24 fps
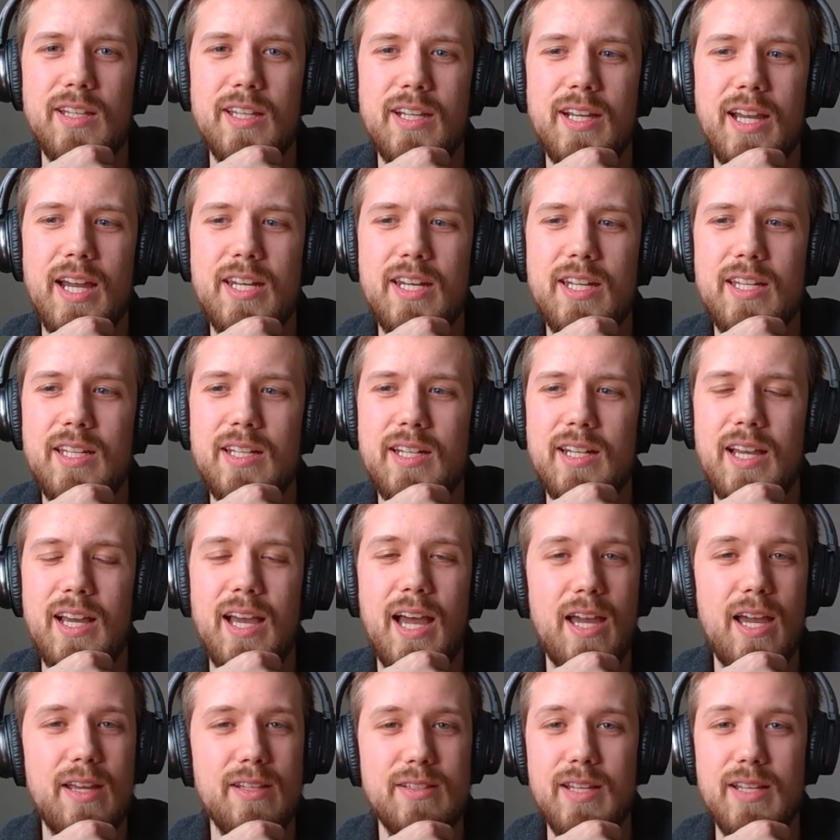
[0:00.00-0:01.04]
Like
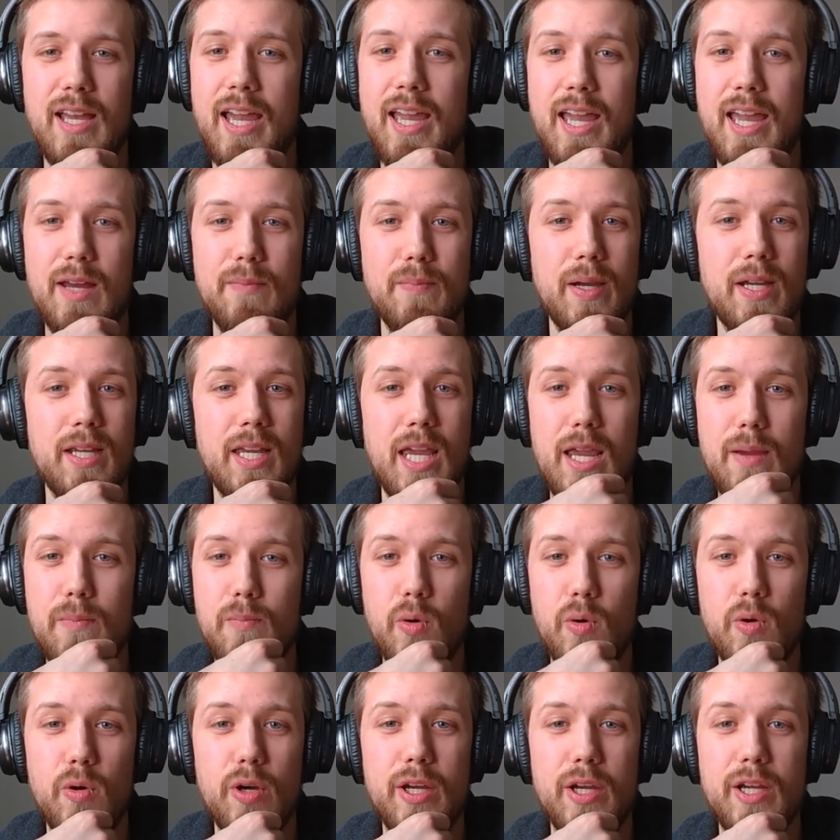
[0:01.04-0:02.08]
I had my Game
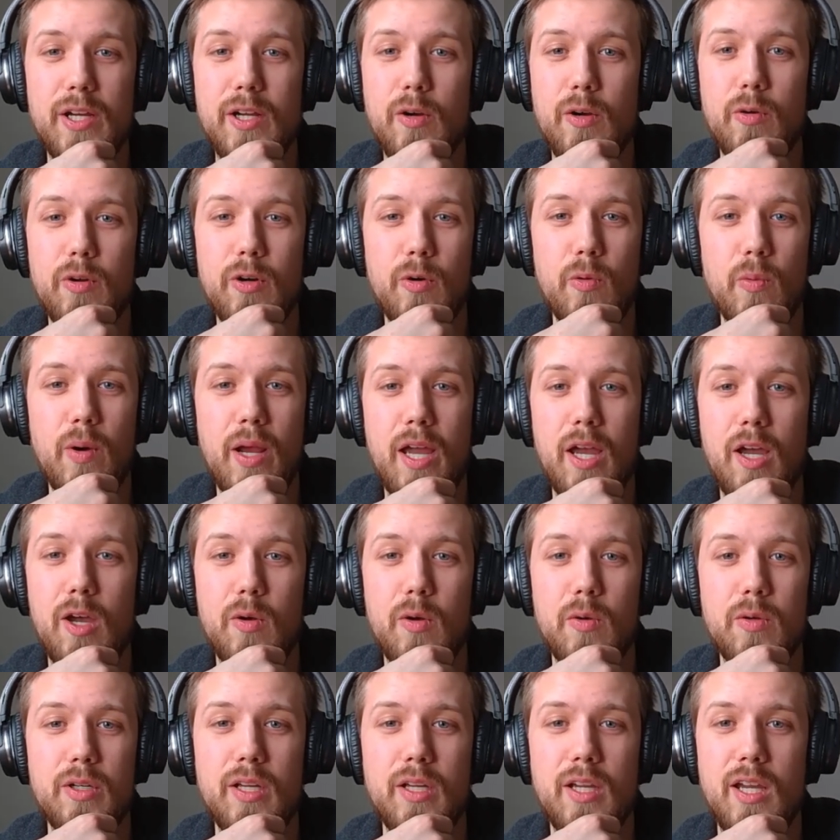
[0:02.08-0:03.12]
Boy going
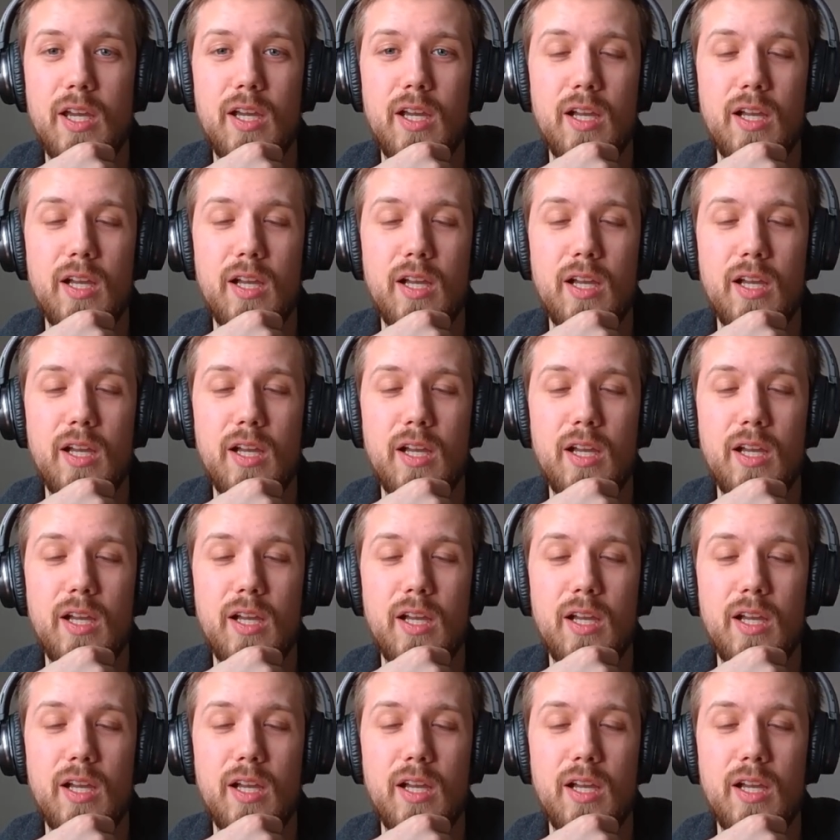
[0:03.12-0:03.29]
around.